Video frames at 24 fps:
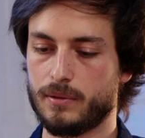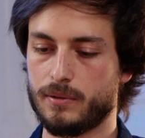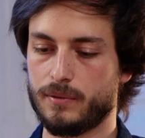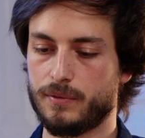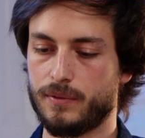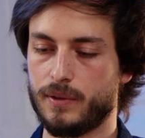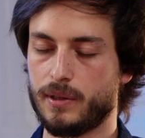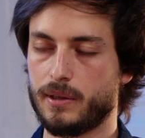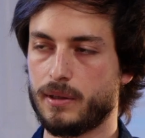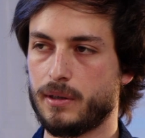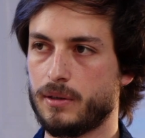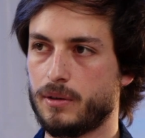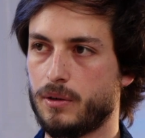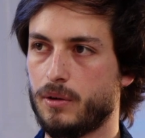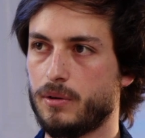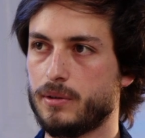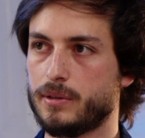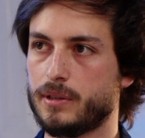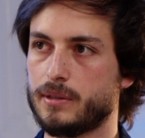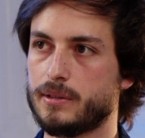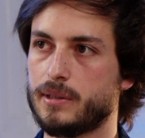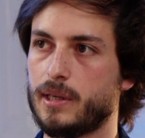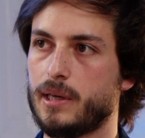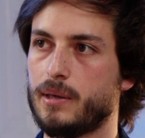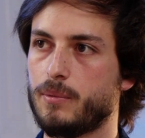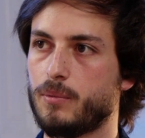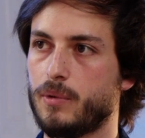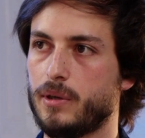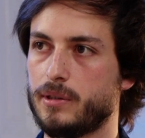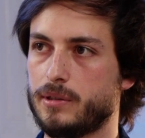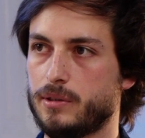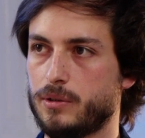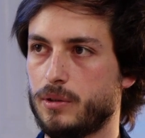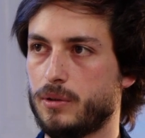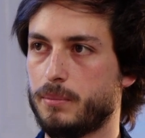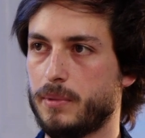thinking all the time
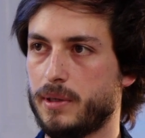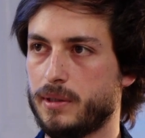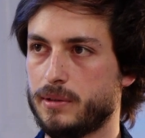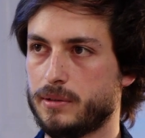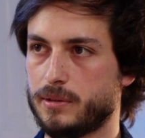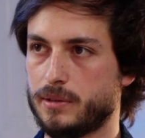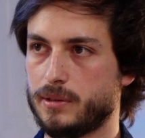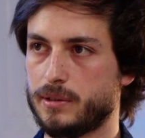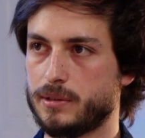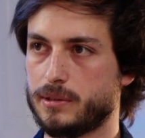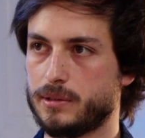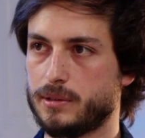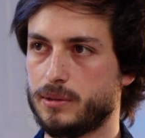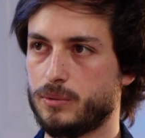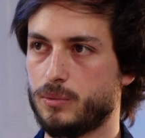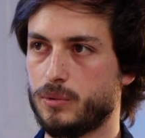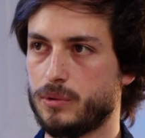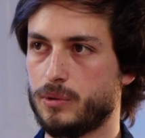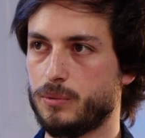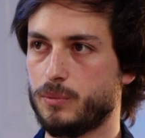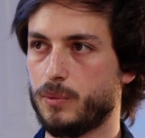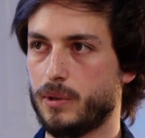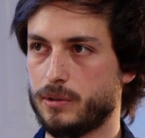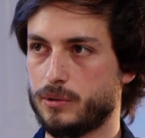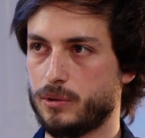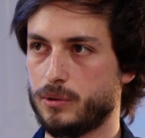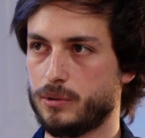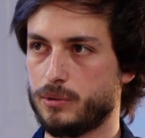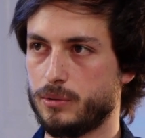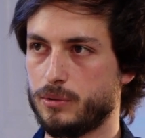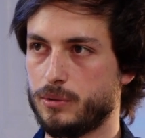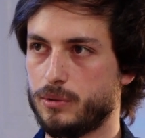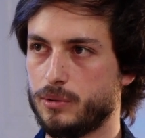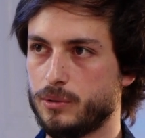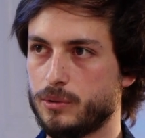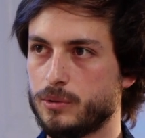what your mentors would want you
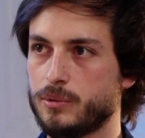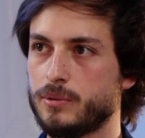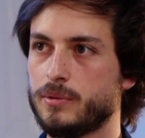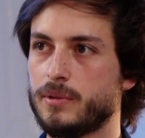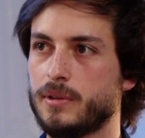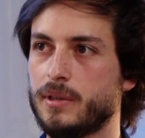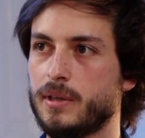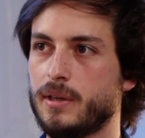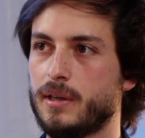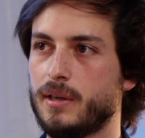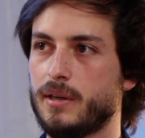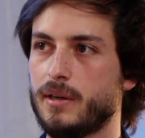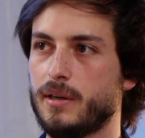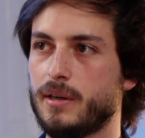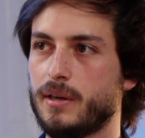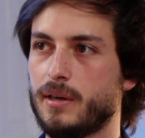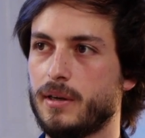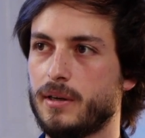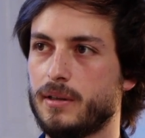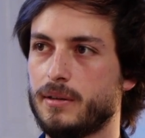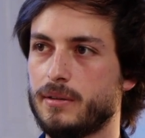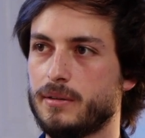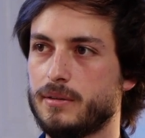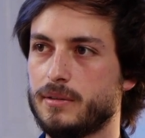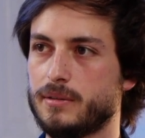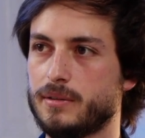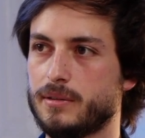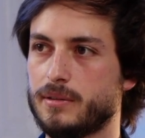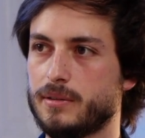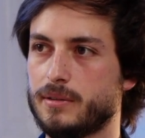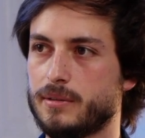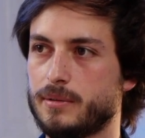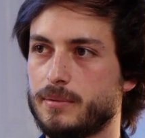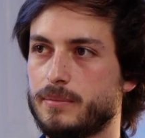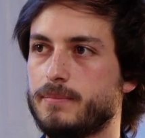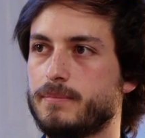to do, and
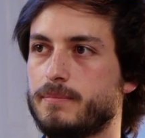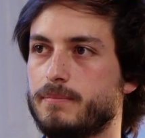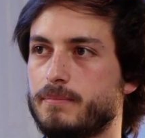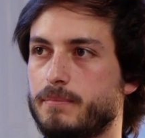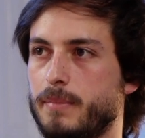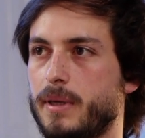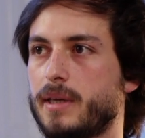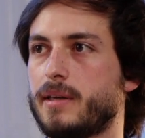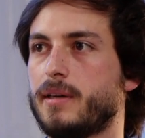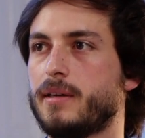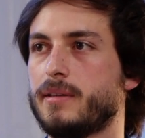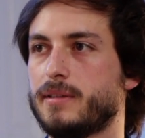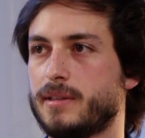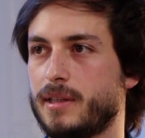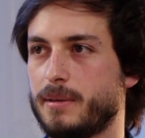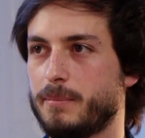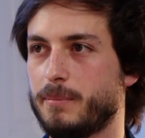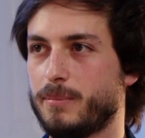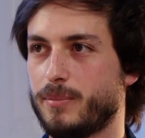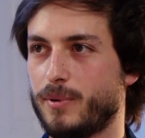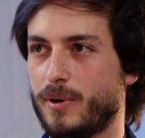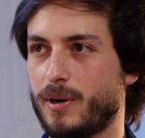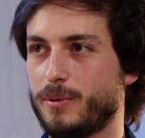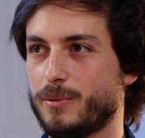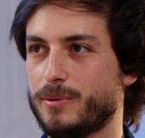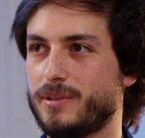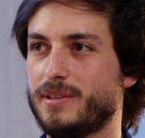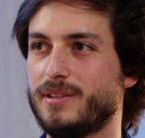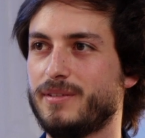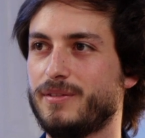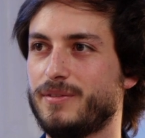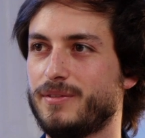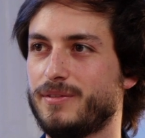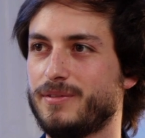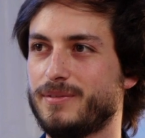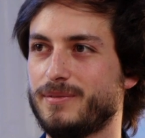making them proud
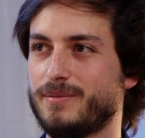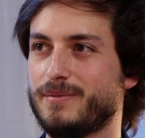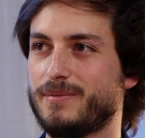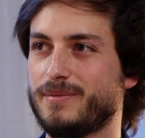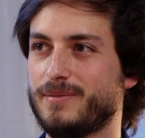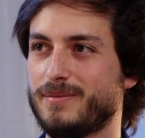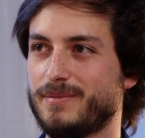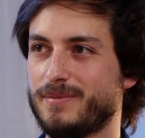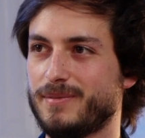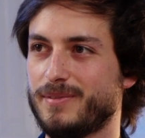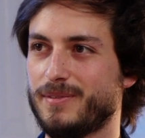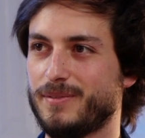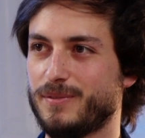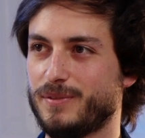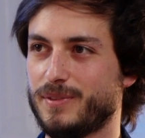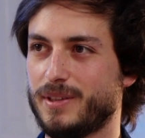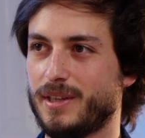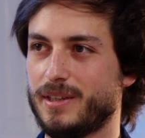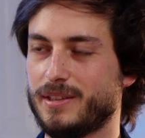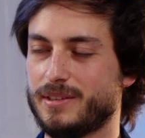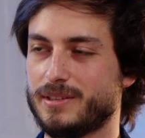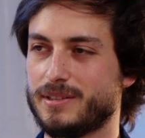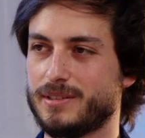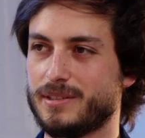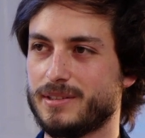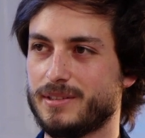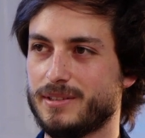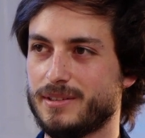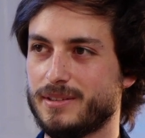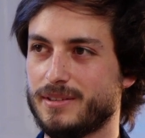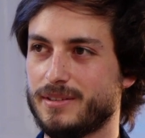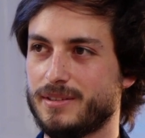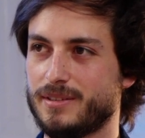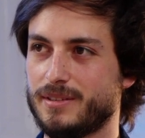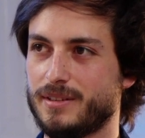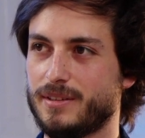if that's
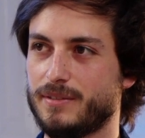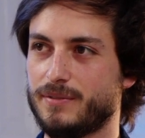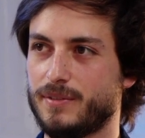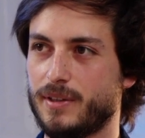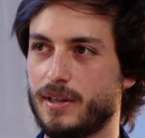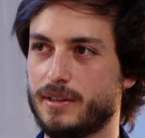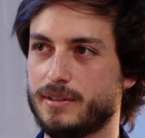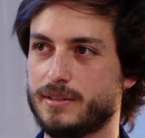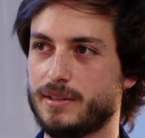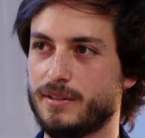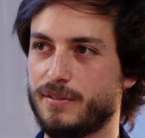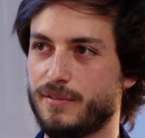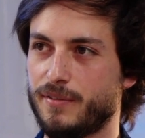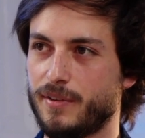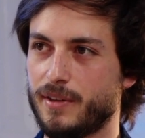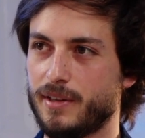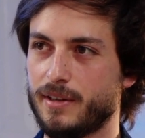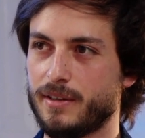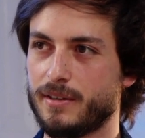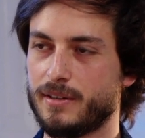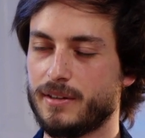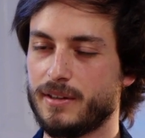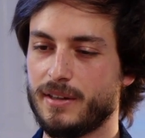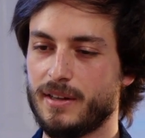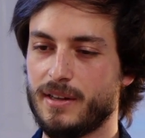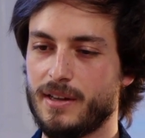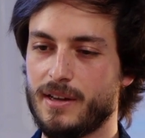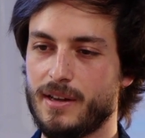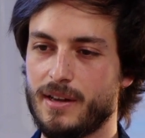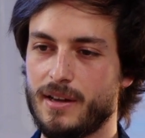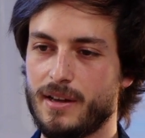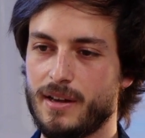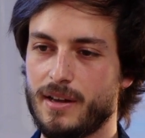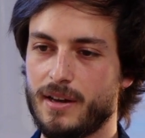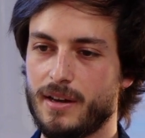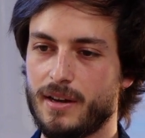a thing,
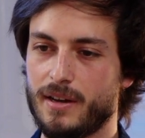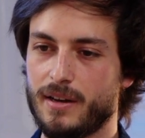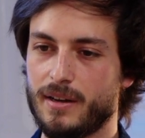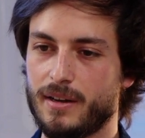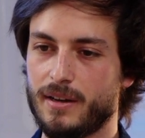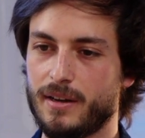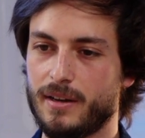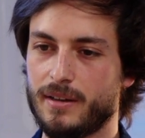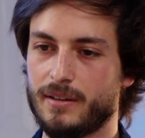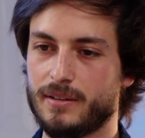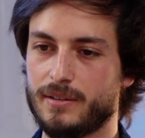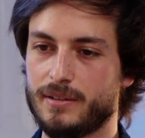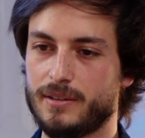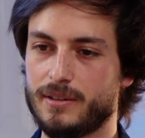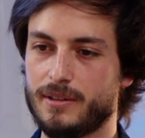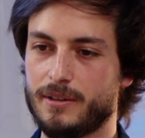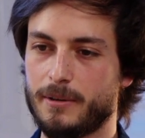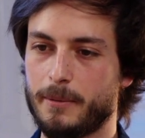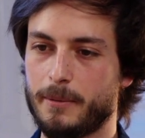and